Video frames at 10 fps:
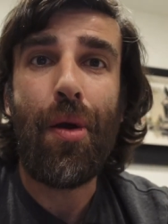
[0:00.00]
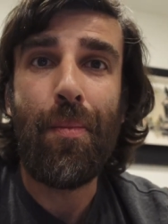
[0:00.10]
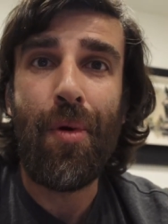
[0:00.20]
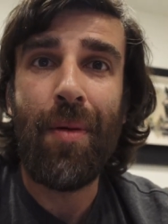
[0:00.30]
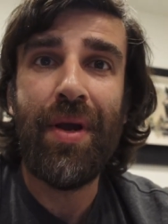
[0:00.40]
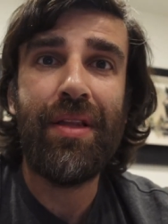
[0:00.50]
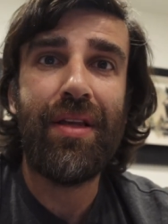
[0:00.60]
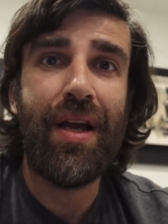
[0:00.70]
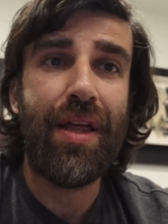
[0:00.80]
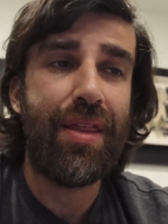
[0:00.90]
moment,
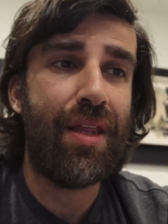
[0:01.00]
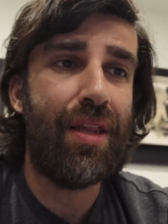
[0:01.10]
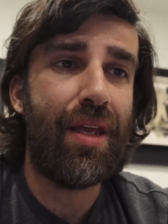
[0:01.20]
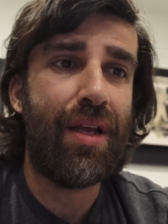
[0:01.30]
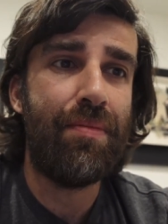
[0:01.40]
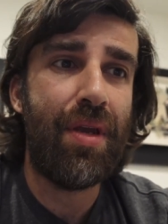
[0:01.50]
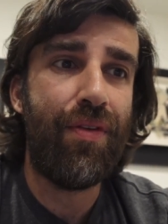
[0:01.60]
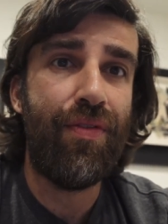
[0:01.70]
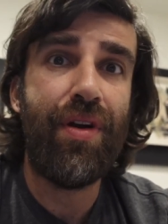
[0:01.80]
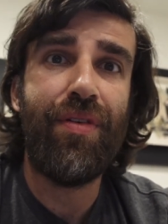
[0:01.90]
I think they can be
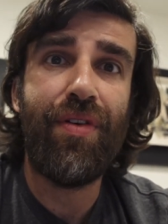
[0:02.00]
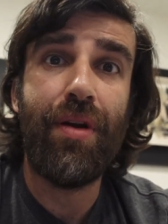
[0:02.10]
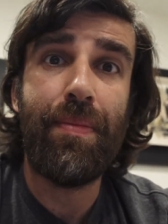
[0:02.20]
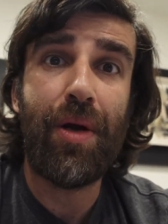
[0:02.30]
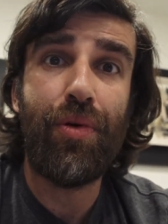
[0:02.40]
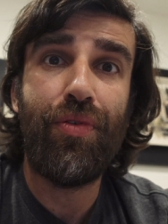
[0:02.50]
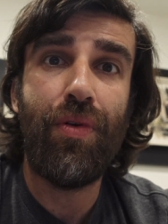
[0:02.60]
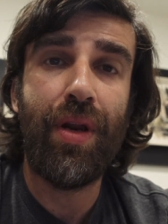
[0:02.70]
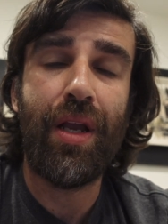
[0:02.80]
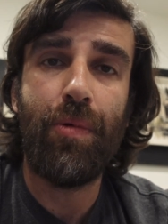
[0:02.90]
very, very
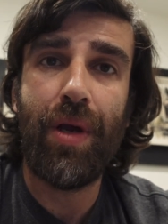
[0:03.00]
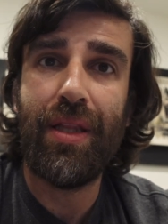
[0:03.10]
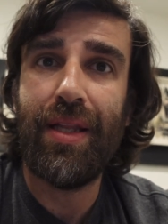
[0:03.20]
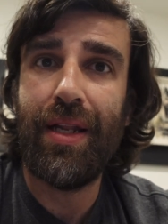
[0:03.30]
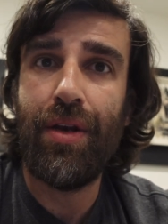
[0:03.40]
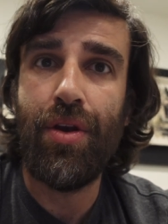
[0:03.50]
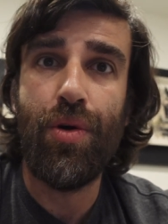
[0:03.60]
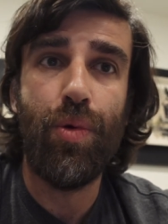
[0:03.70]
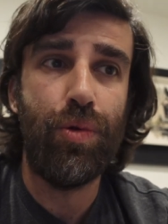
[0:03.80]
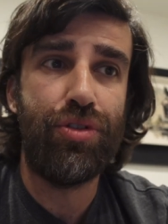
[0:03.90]
powerful in a way that
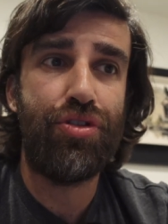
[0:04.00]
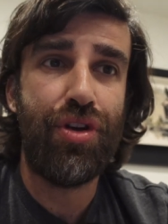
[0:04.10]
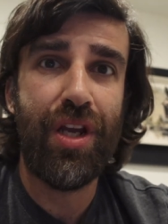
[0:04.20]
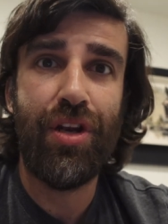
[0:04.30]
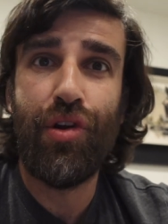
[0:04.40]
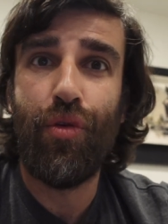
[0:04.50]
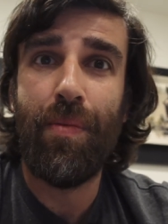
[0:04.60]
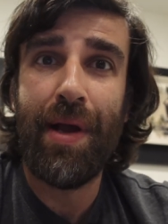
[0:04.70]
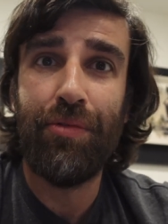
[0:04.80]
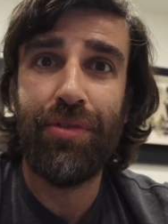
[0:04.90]
no tree, no
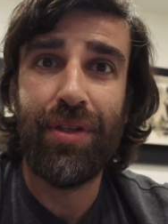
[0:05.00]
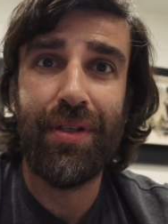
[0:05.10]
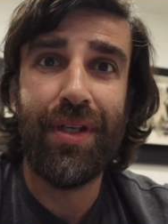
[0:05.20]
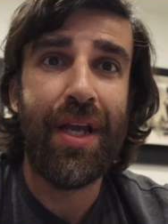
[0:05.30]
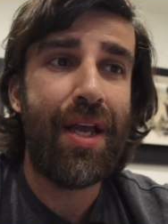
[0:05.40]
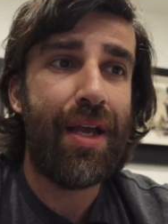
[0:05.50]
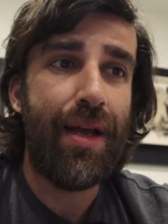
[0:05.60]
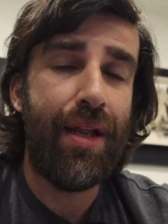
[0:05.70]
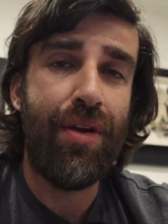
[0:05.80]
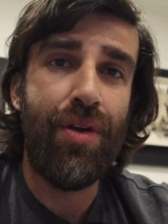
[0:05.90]
mountain,
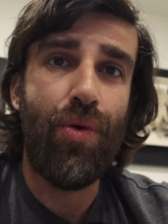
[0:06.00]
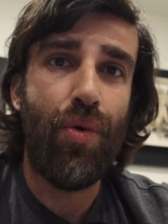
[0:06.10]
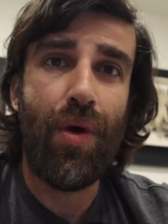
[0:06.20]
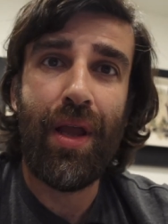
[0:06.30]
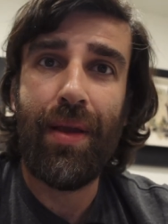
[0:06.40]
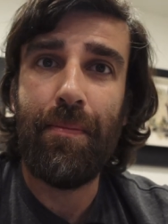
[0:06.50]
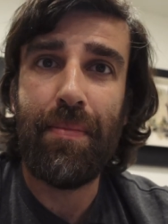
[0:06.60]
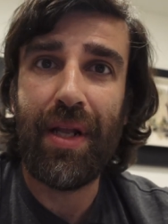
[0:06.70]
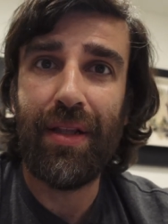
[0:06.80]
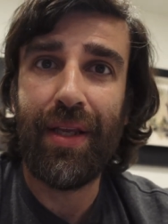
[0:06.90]
uh, no uh,
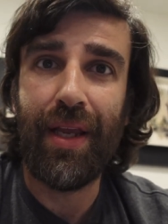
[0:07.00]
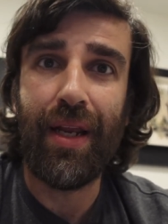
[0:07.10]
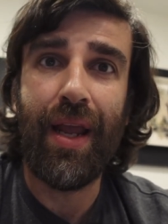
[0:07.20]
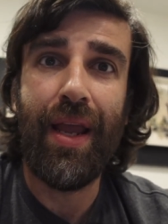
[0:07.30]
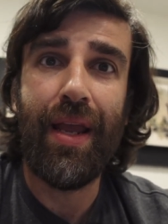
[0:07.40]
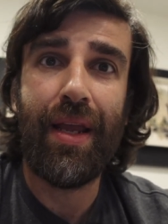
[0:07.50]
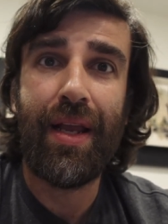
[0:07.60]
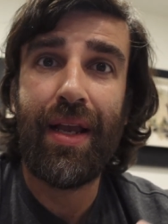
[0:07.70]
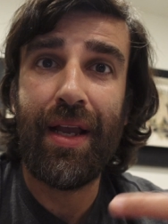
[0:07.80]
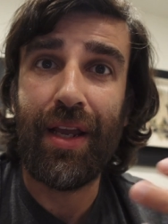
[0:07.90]
building uh,
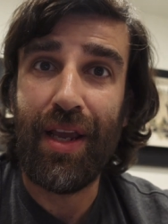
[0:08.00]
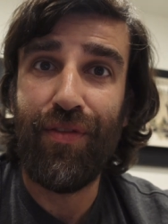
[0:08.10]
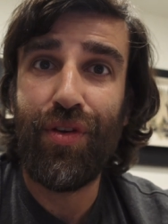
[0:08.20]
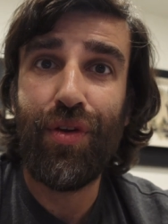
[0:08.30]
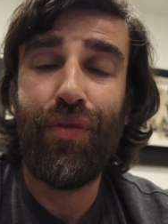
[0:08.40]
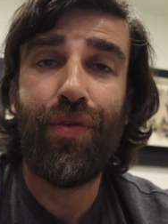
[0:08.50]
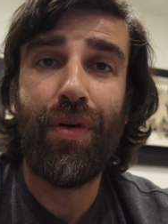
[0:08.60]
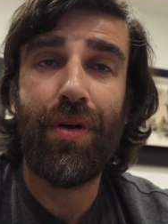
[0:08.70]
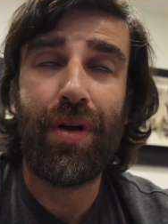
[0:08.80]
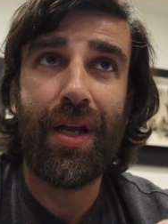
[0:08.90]
can give you
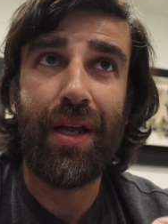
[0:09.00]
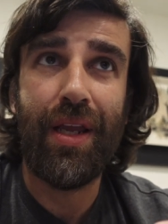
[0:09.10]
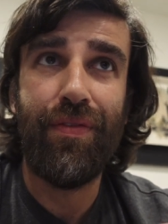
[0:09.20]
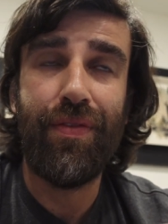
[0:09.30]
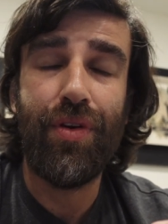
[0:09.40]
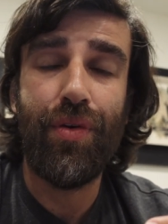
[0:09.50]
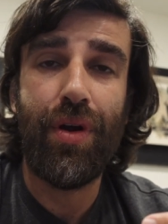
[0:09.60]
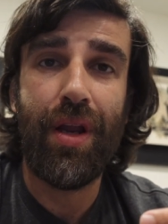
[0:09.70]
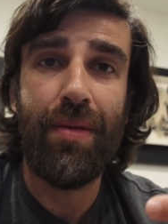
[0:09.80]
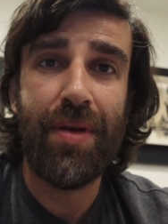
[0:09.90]
or can give
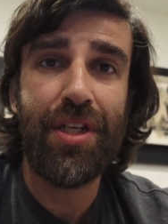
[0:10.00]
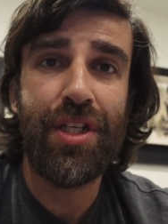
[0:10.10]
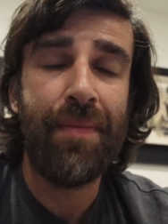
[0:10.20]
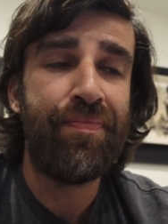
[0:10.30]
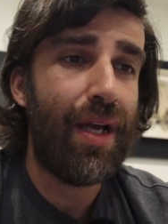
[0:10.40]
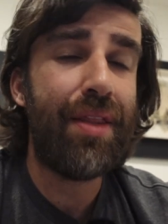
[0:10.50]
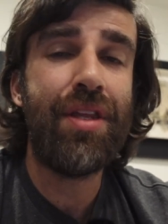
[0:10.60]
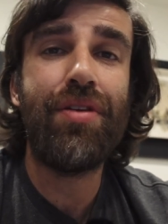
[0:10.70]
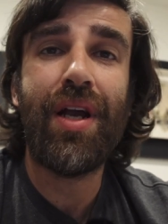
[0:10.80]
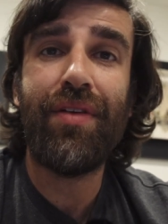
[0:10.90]
your image. I
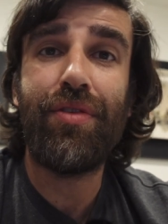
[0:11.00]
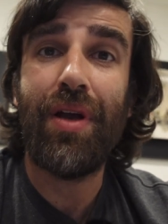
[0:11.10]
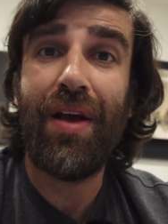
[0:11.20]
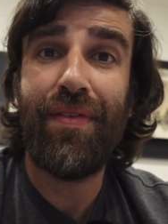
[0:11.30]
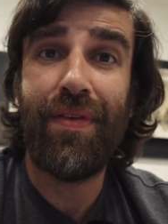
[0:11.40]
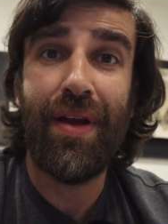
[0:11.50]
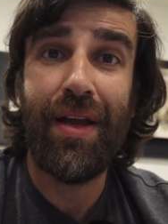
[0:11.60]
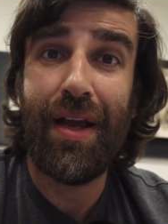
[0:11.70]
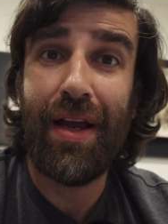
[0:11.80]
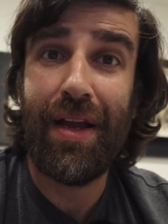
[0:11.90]
think you have to have
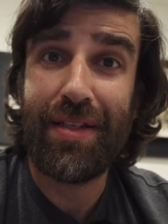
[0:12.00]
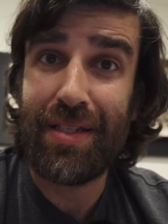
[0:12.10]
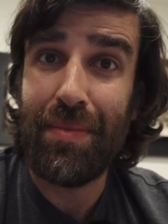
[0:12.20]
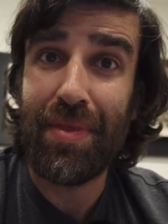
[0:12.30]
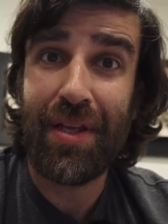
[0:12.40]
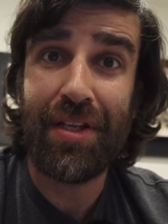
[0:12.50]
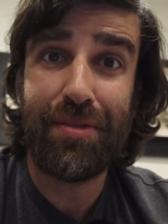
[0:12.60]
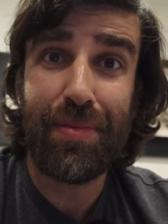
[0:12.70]
uh, uh, something